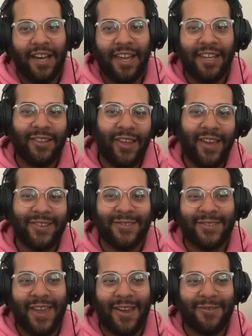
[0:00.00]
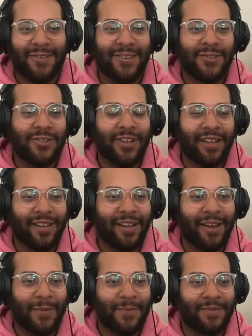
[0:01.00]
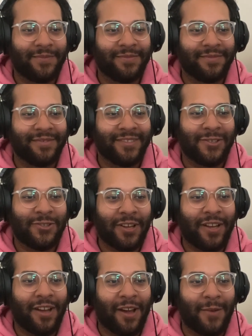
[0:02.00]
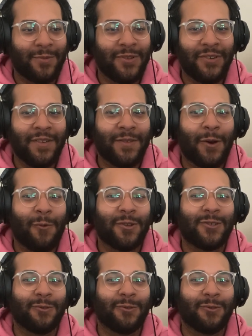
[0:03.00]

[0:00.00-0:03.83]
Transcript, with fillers: I like scary. Shut up. Shut up. You don't even know what you